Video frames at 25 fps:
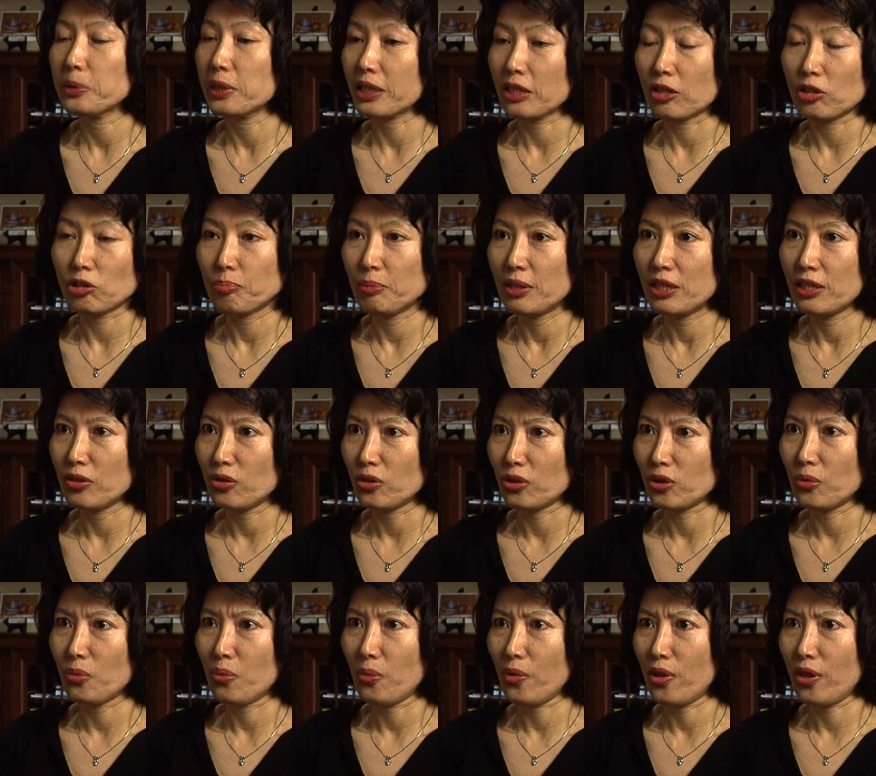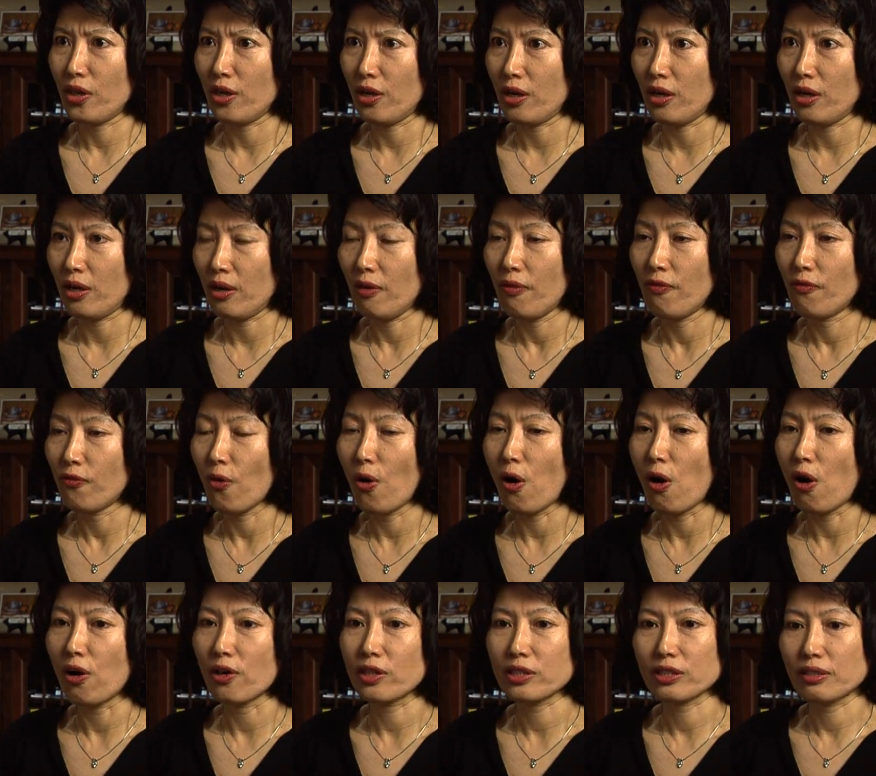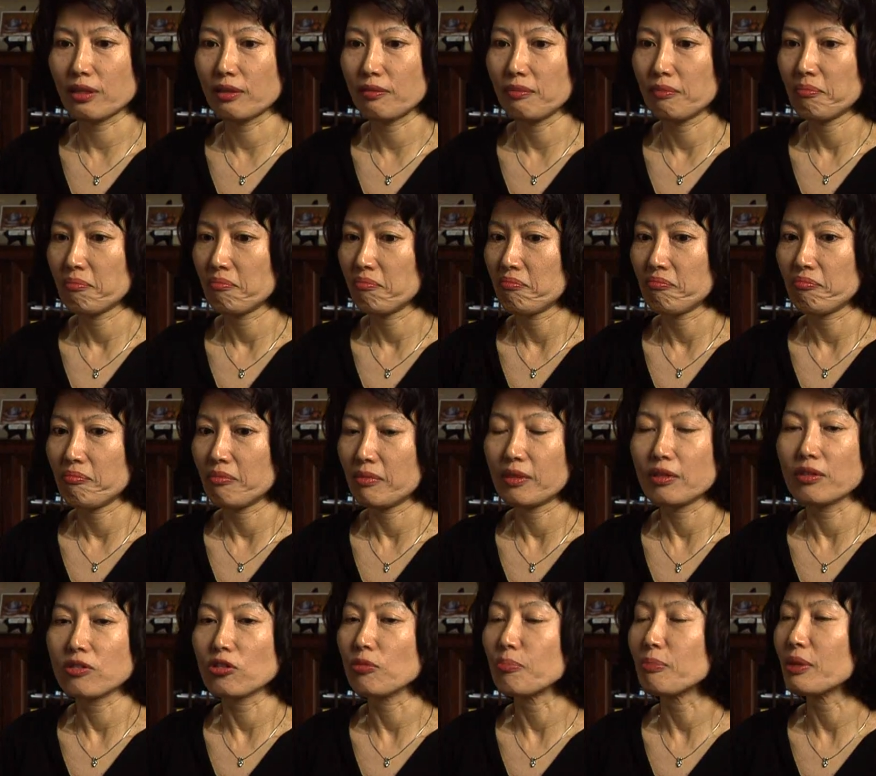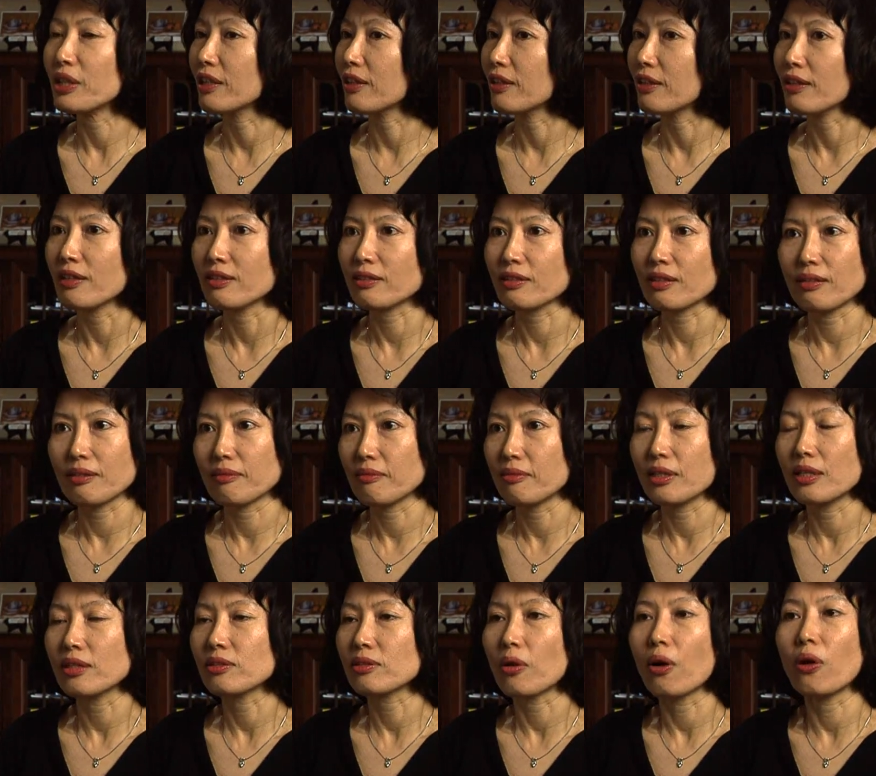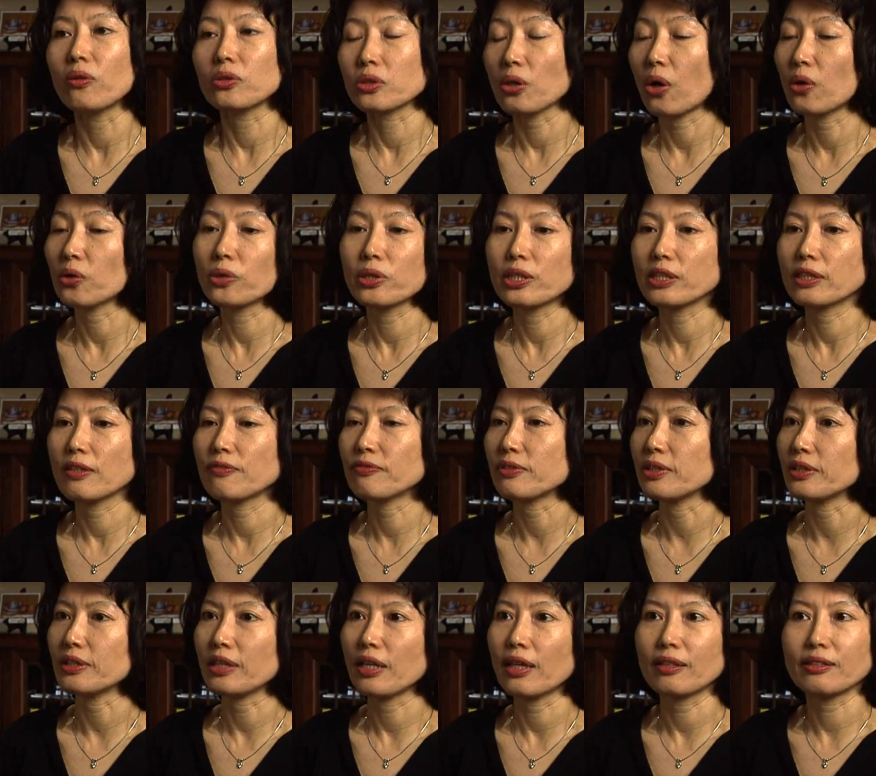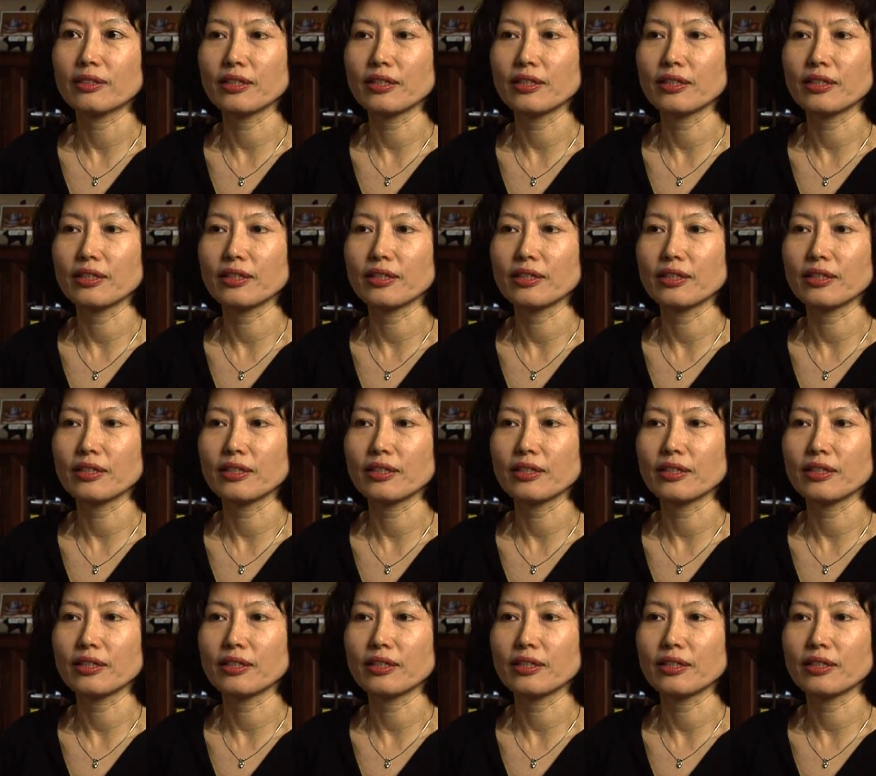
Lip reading: work experience with folks, to me, it's totally different.